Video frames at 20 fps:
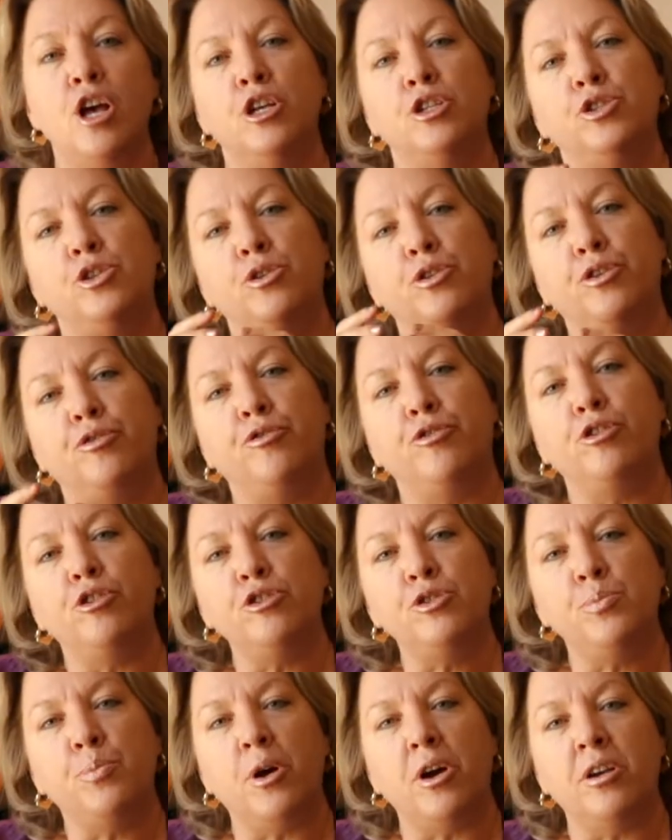So the
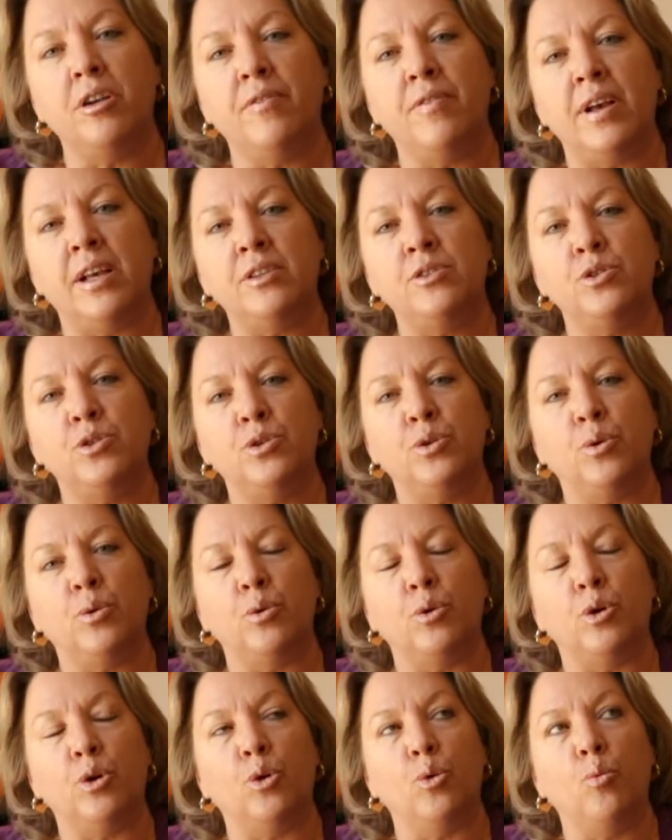first part of
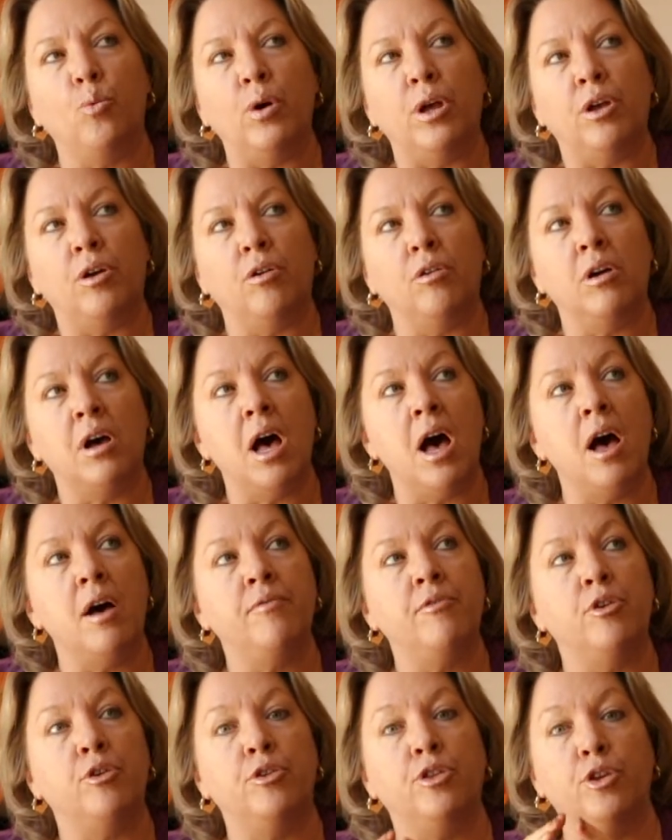S-School will
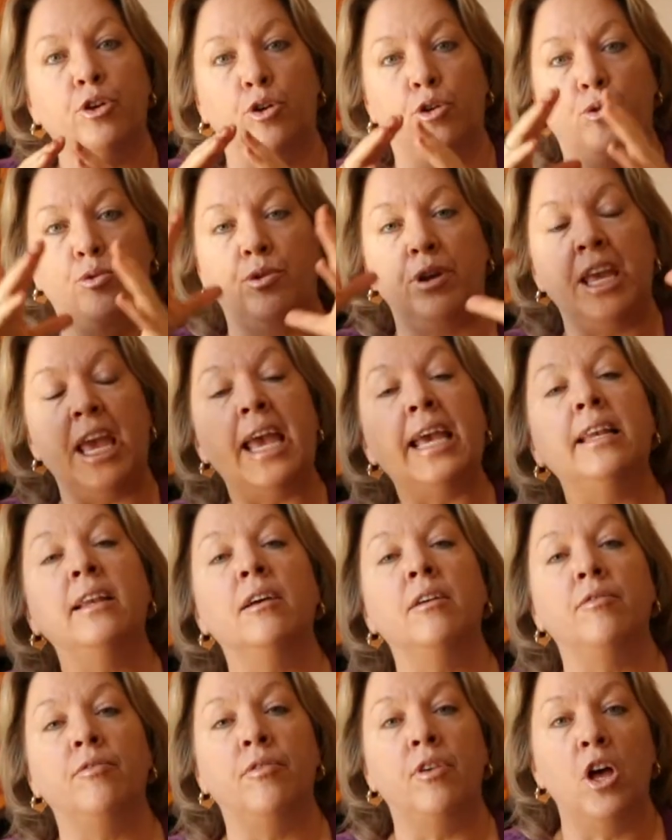cover the
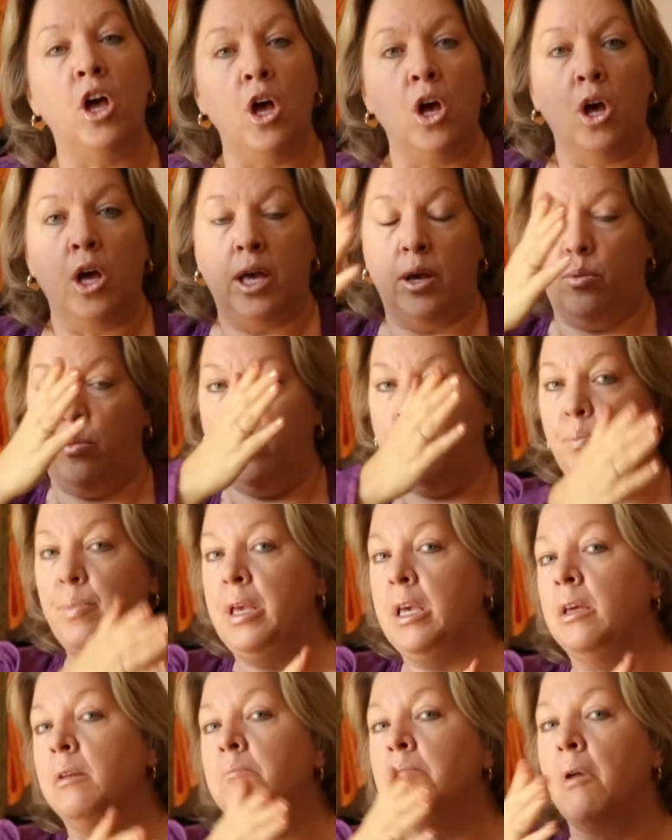creative, it will
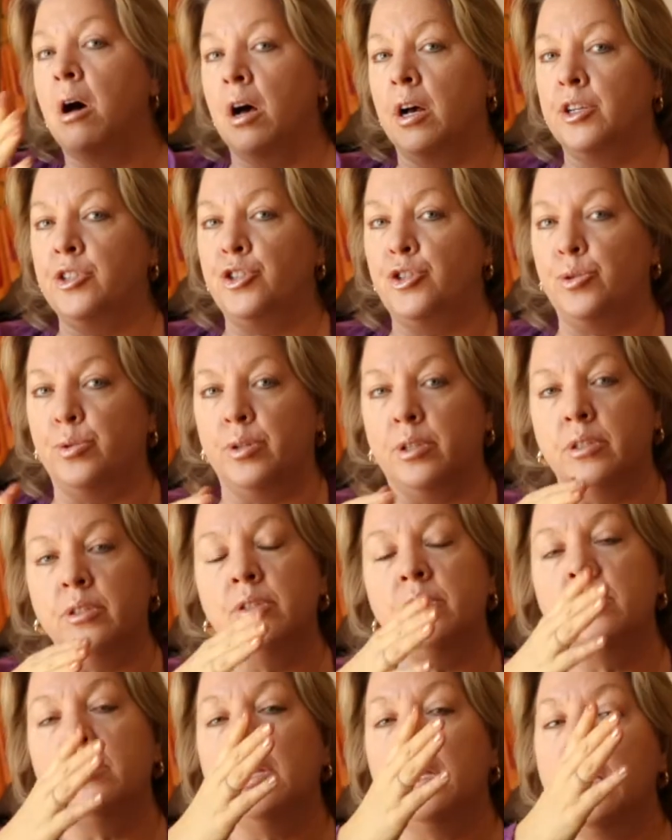be in
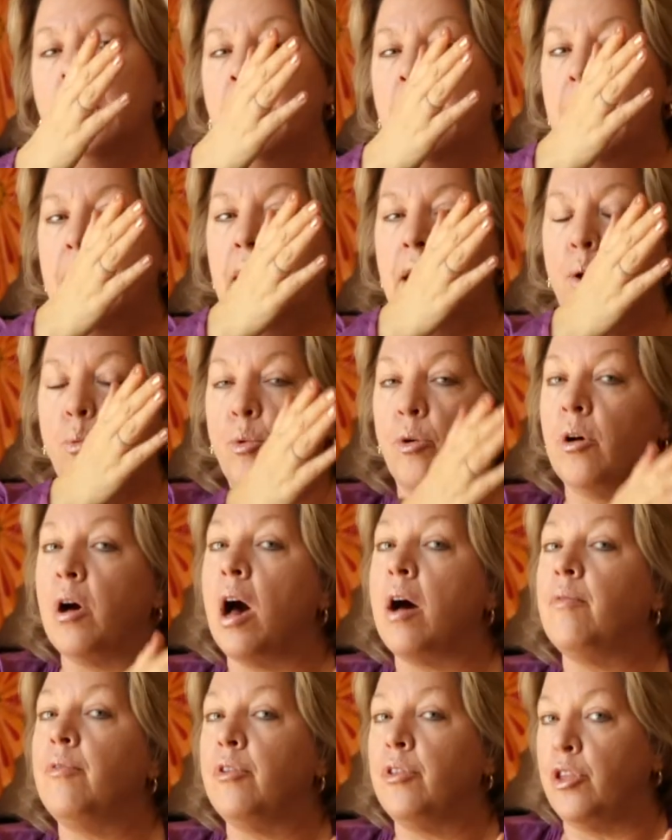modules. It will
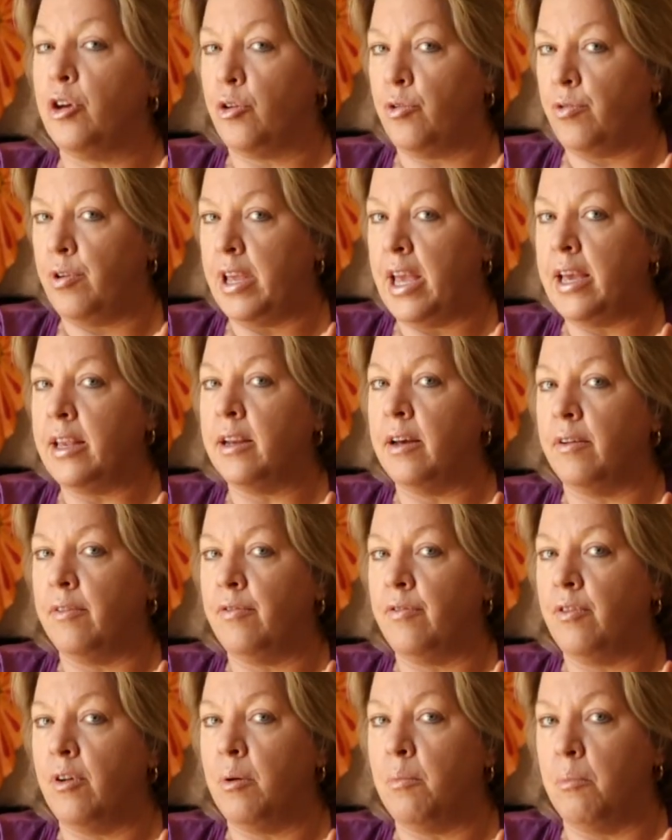cover the
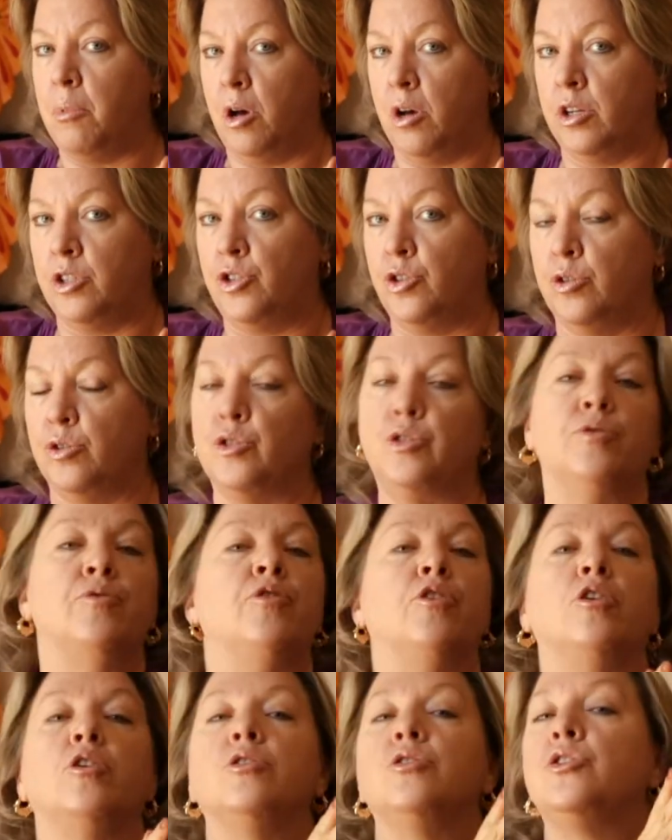creative modules
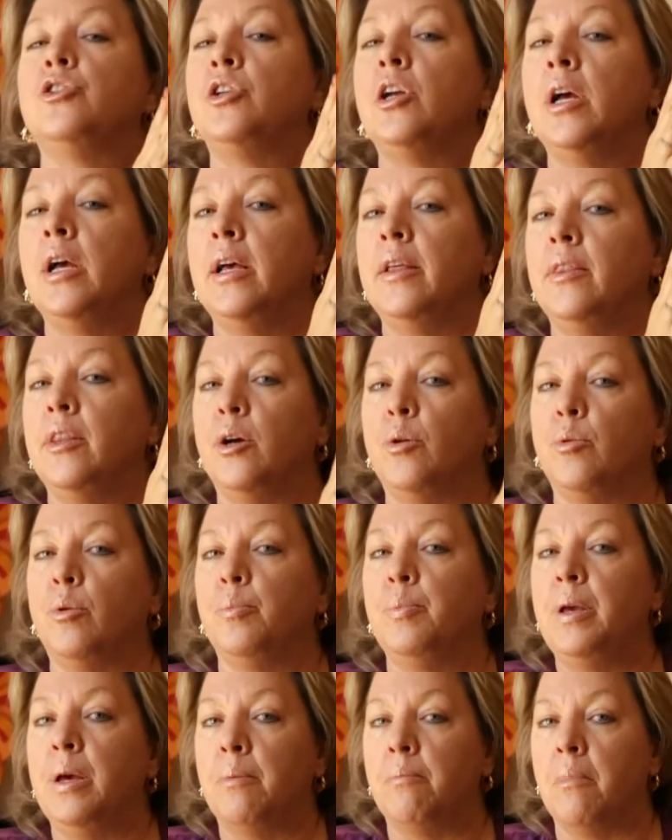first. There will
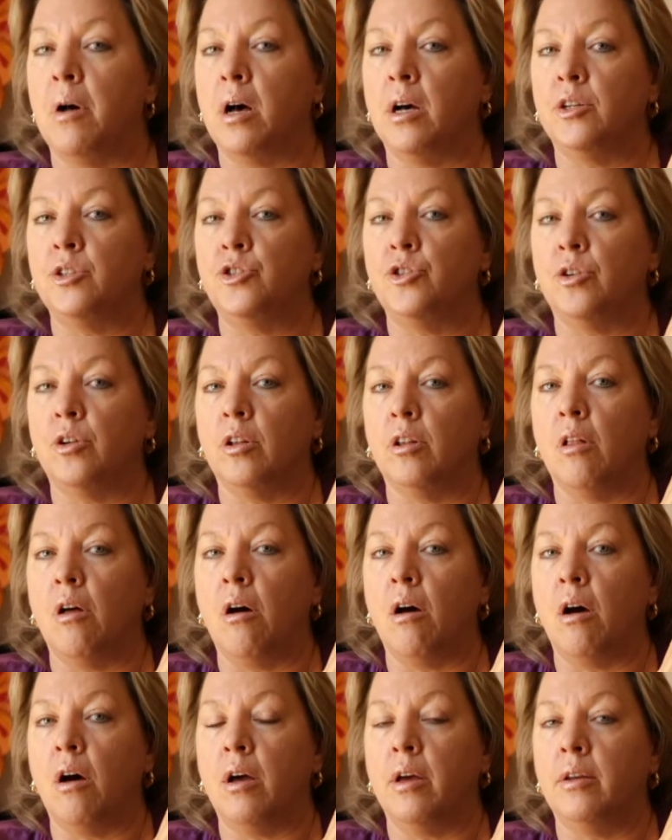be a module
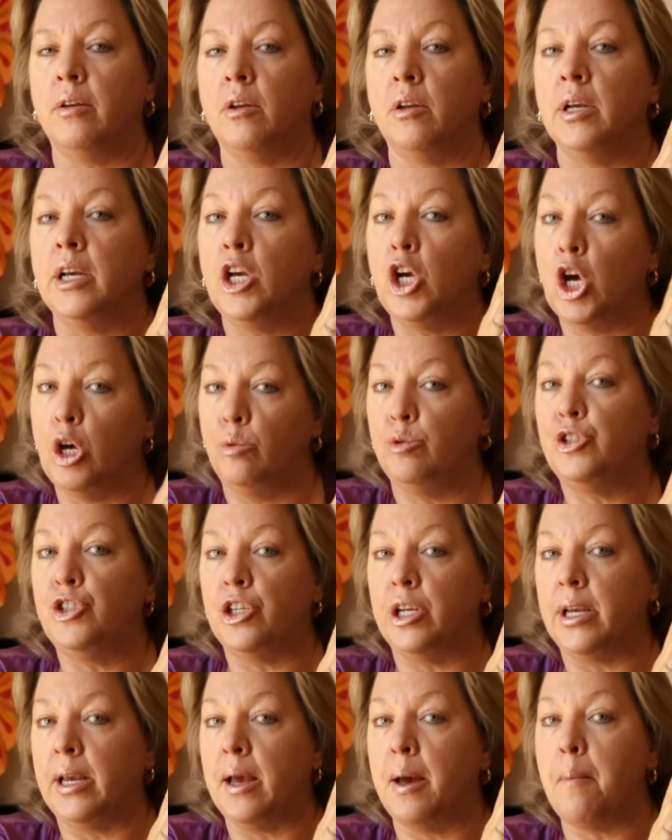on
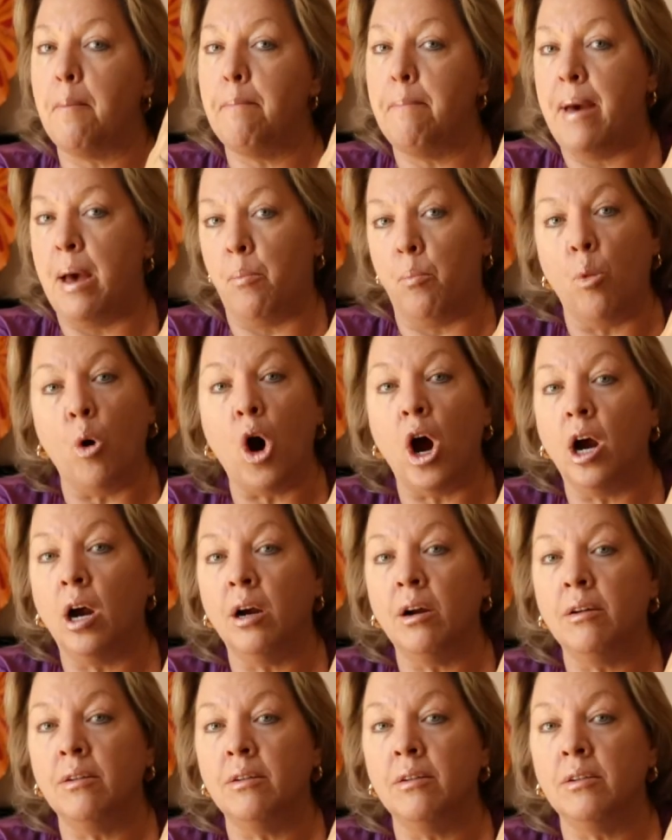coaching
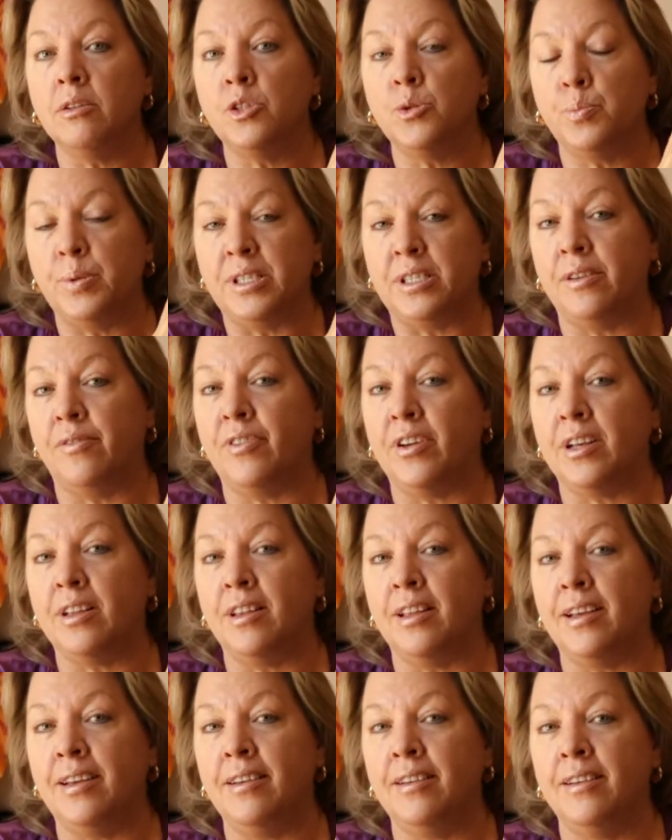memoir
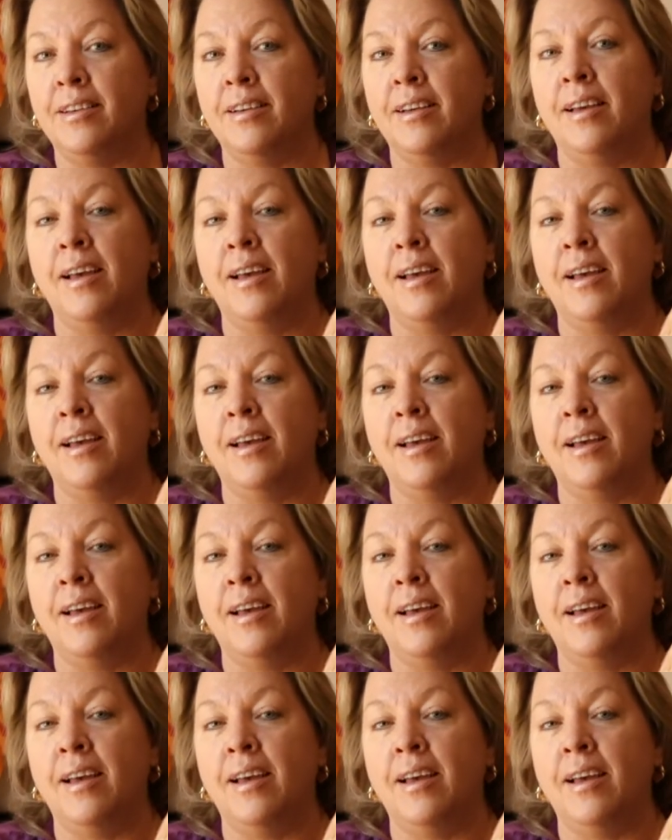specifically,